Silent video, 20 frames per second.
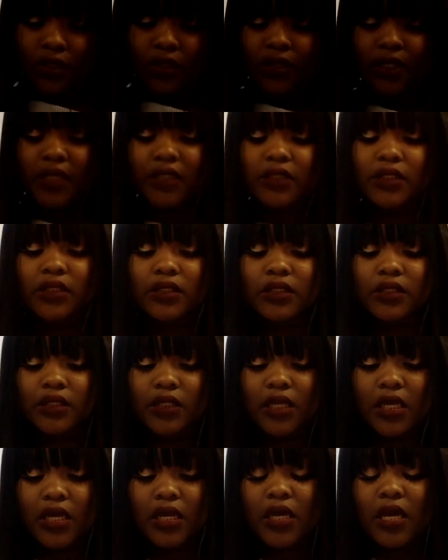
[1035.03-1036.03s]
Next
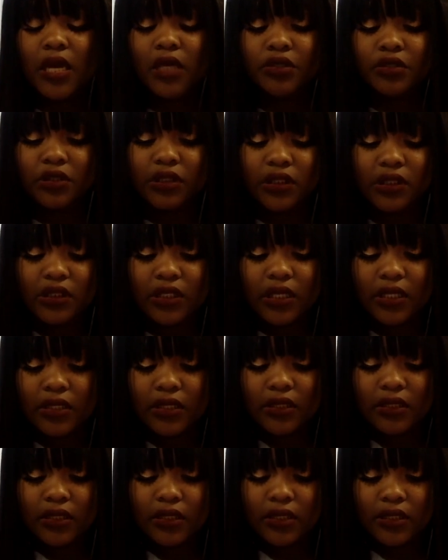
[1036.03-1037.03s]
thing I used to
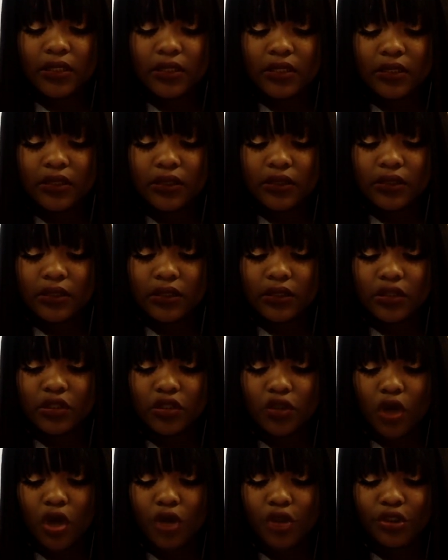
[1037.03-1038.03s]
study is the
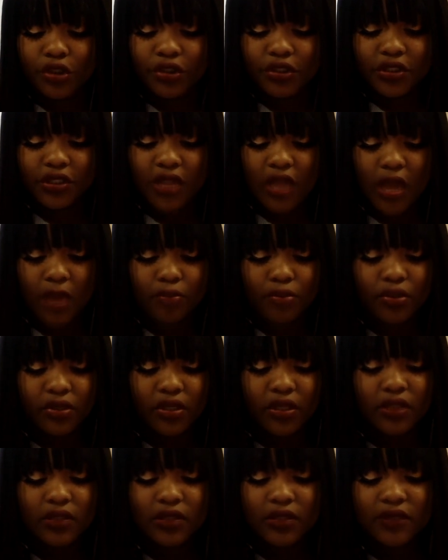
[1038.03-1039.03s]
Saunders
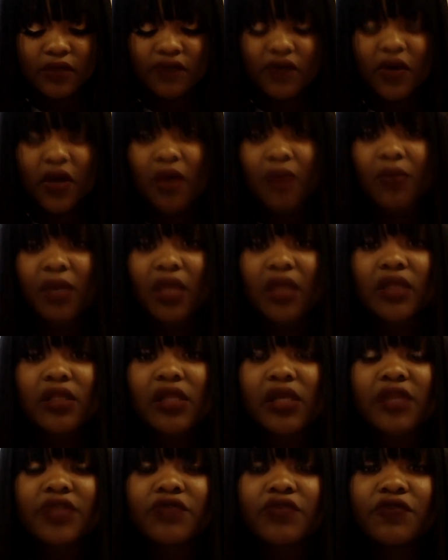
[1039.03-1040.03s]
Comprehensive
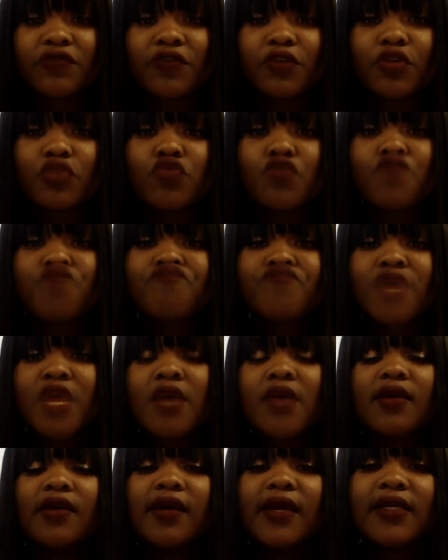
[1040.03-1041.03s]
NCLEX Review.
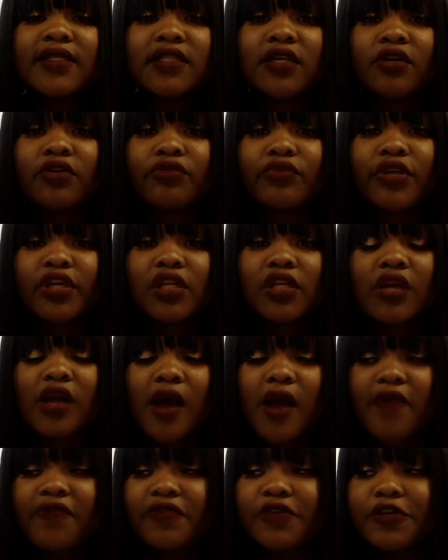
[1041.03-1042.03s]
It has a green
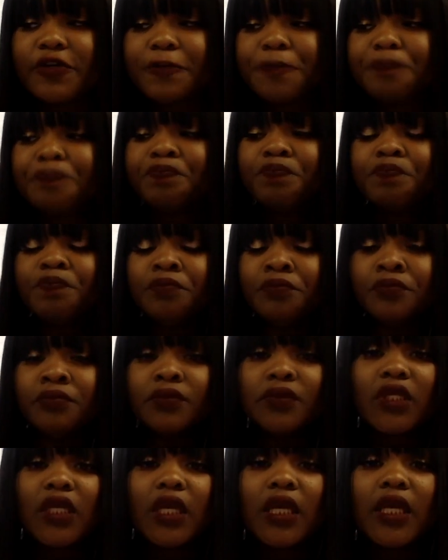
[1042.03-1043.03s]
cover,
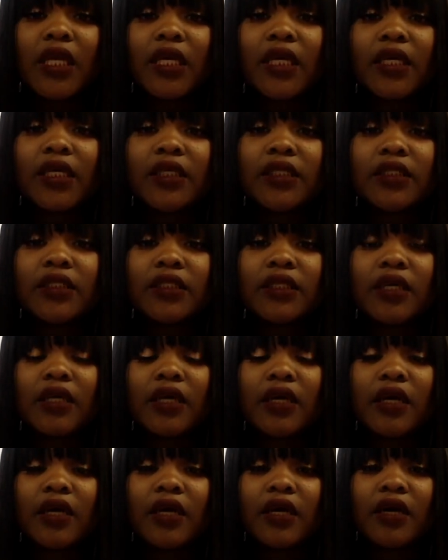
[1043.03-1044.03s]
and
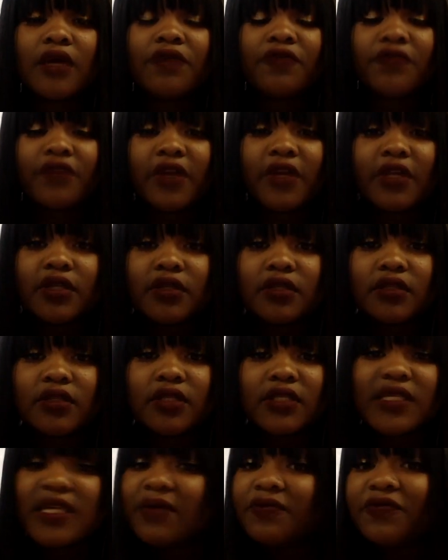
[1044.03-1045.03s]
a friend,
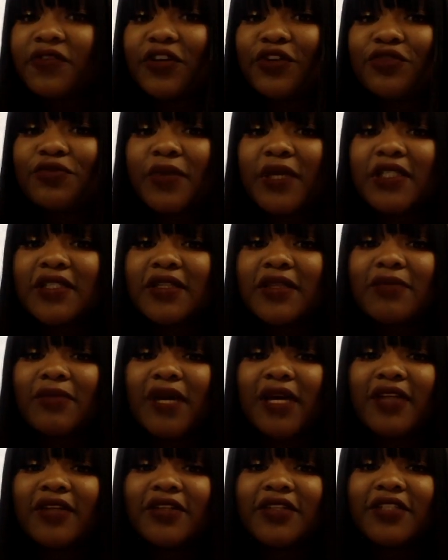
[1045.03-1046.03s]
the same friend who mentioned the
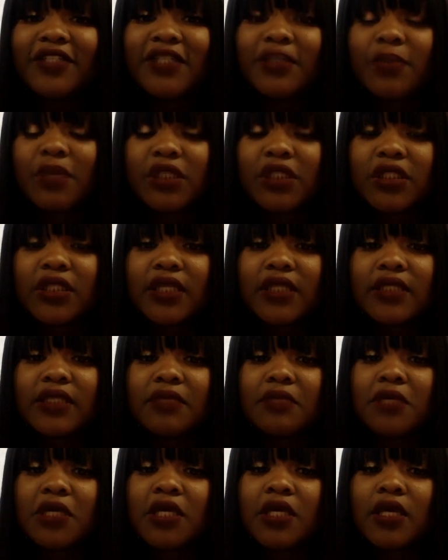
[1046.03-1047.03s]
binder, she mentioned that to
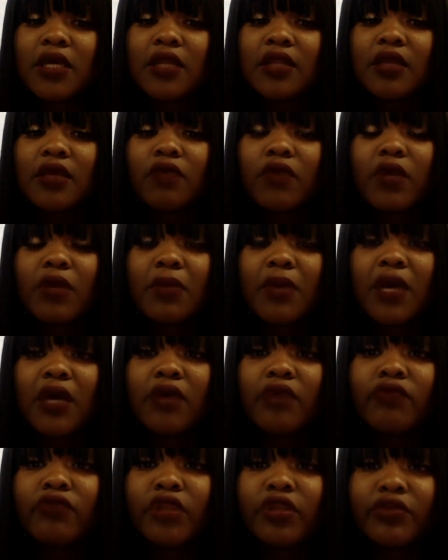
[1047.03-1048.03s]
me, and then one of my
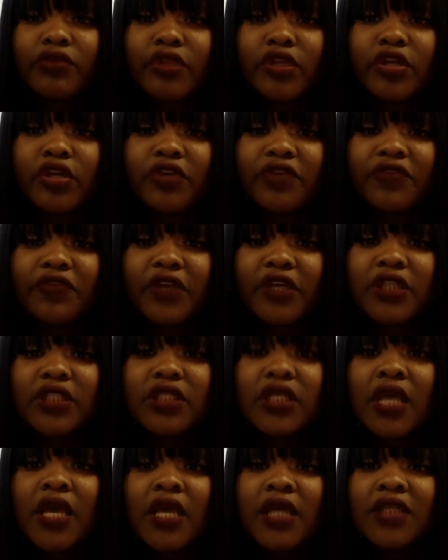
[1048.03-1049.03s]
really, really good
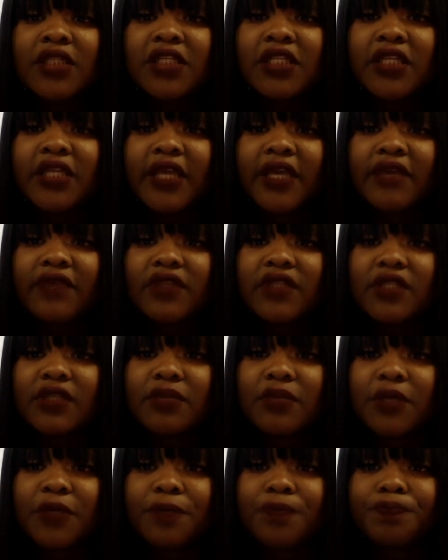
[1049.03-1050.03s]
friends, she gave it to
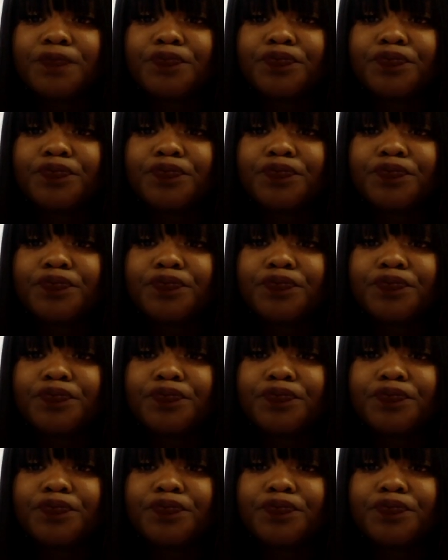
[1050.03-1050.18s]
me.